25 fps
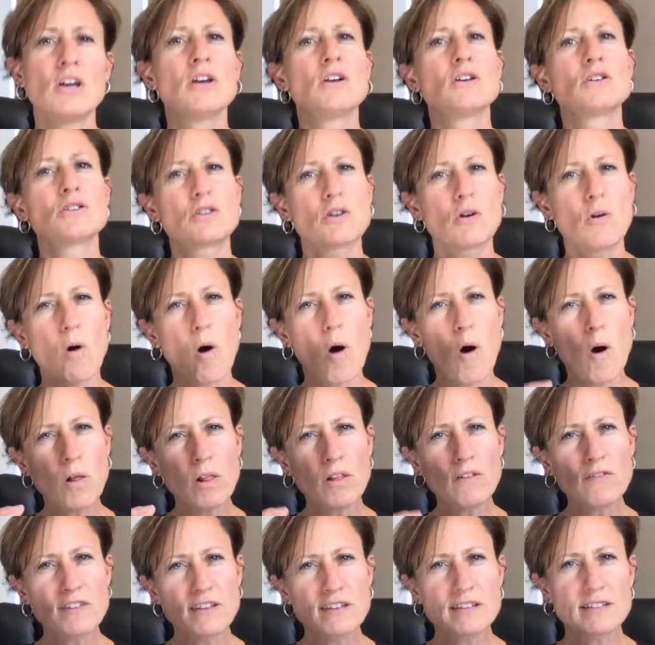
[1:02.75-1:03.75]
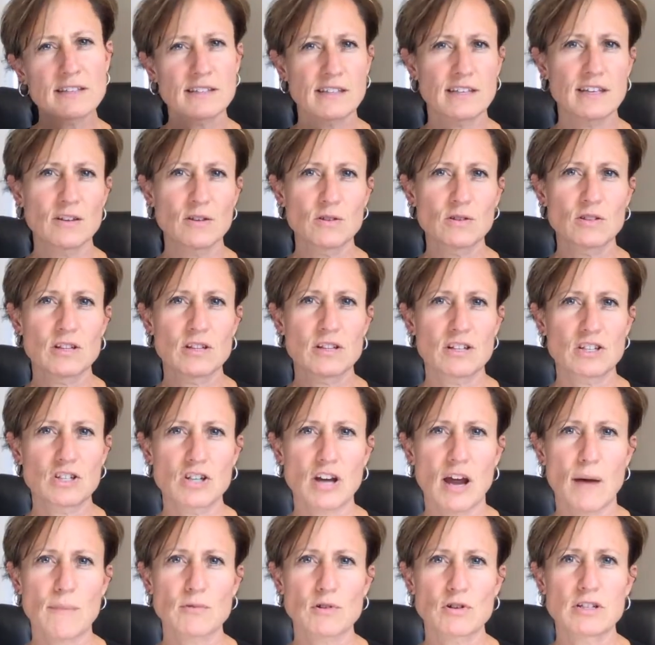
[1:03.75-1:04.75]
So all of these skills in this
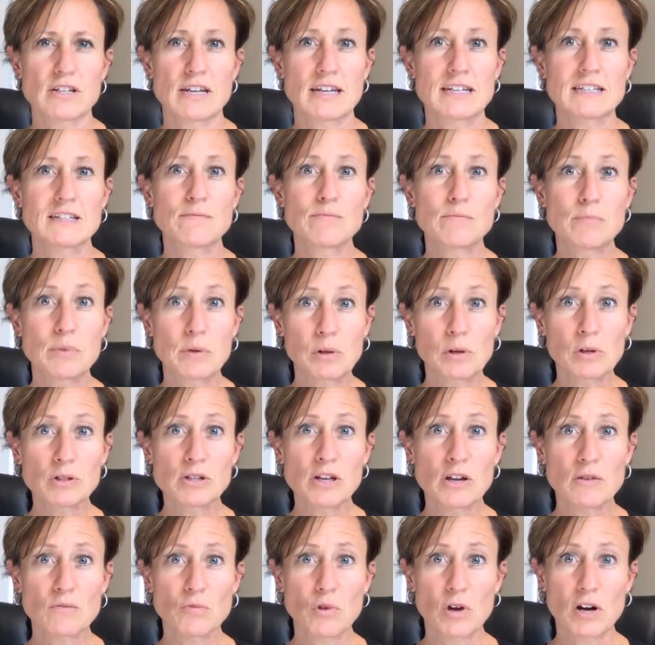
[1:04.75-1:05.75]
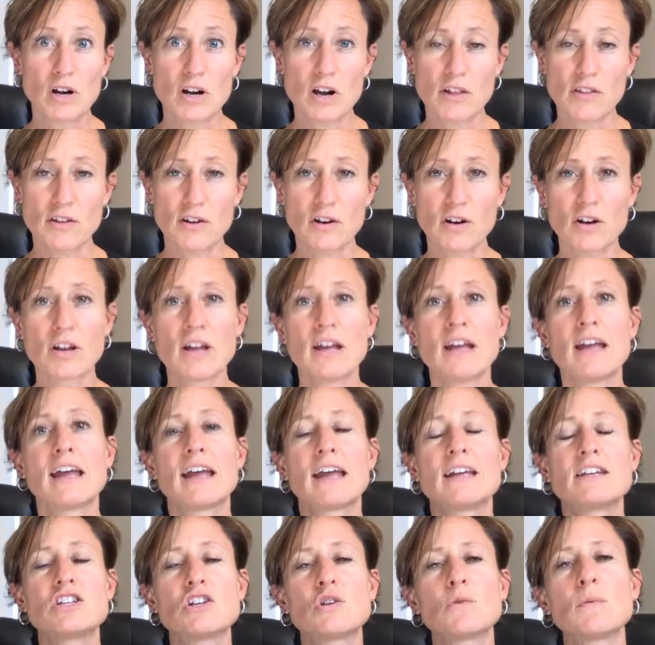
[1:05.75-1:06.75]
chapter tend to build on one another
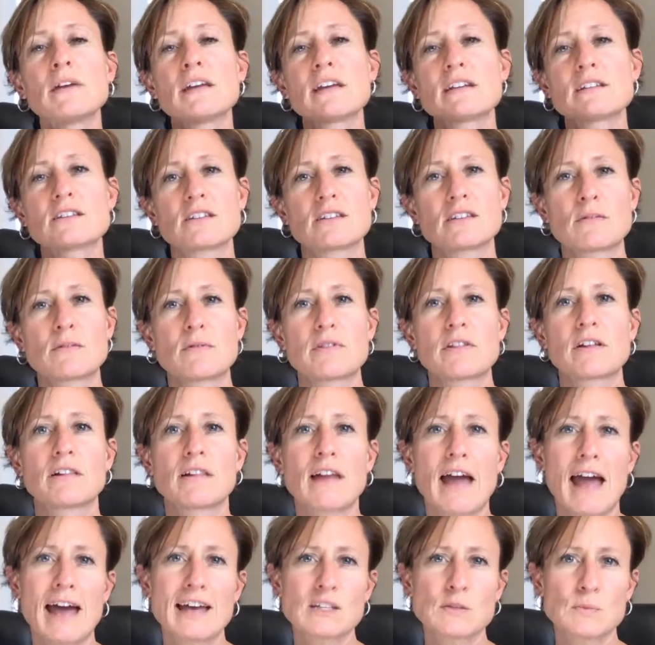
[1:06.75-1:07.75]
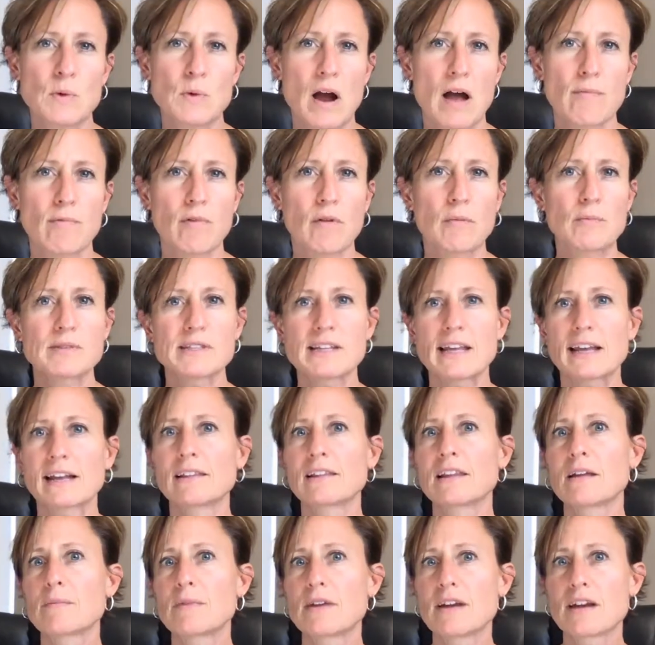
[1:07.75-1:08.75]
until we get to some of the last problems, like
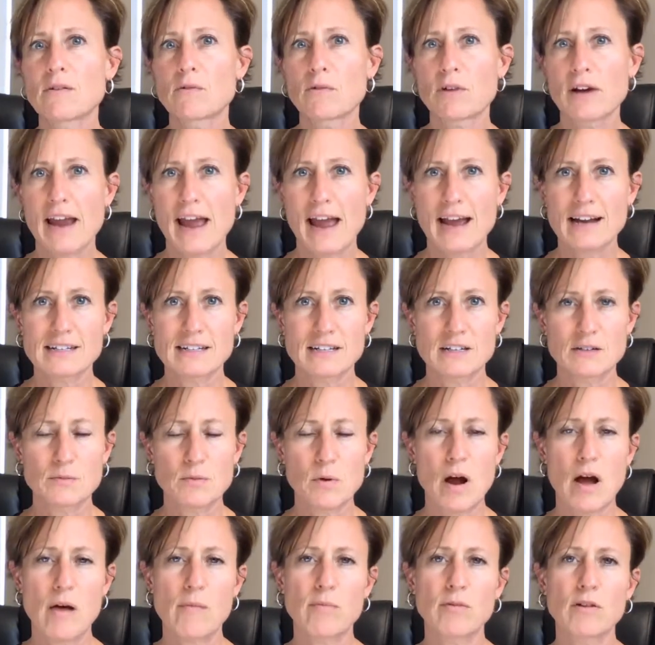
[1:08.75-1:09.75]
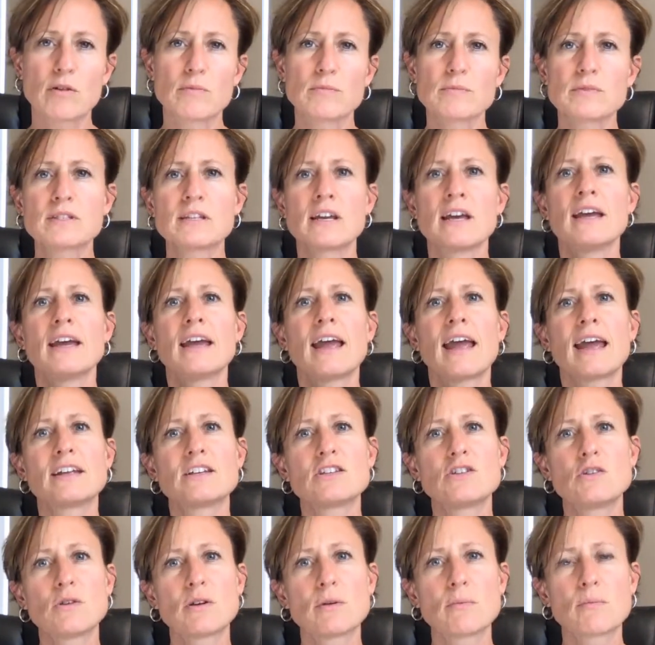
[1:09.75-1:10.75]
limiting reactant problems and
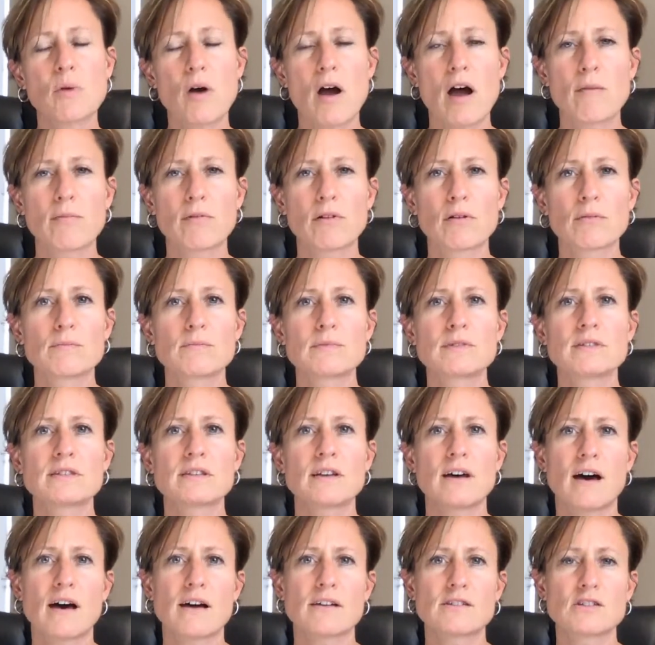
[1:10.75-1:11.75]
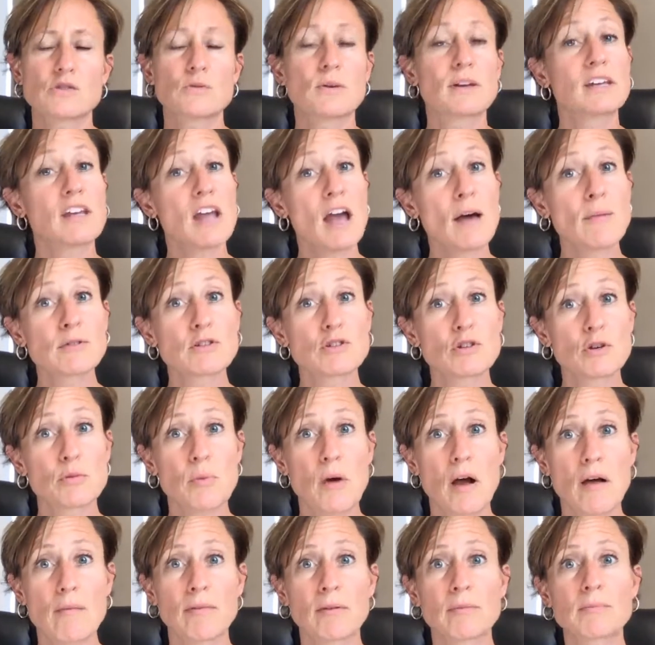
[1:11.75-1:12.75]
doing problems, stoichiometry
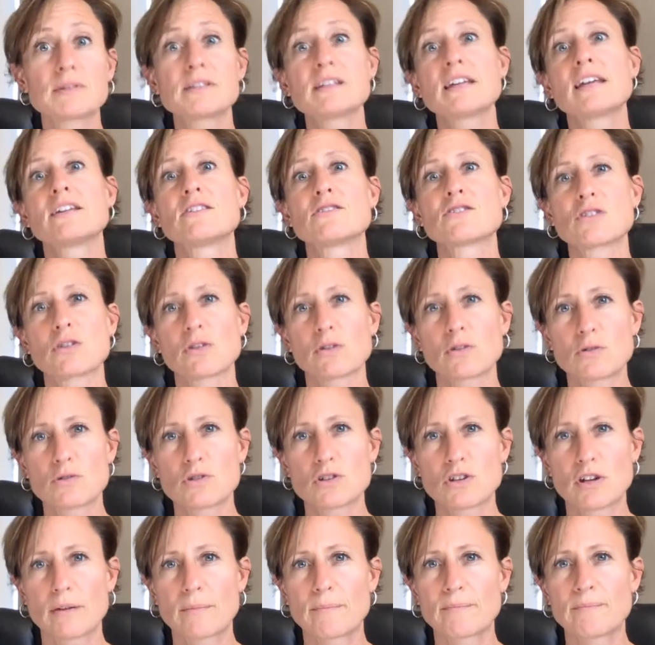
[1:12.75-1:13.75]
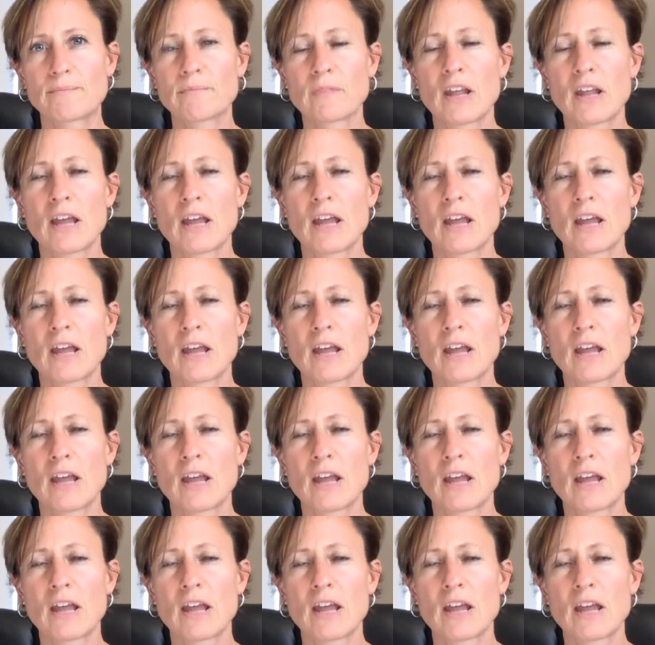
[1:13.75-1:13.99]
problems in solution.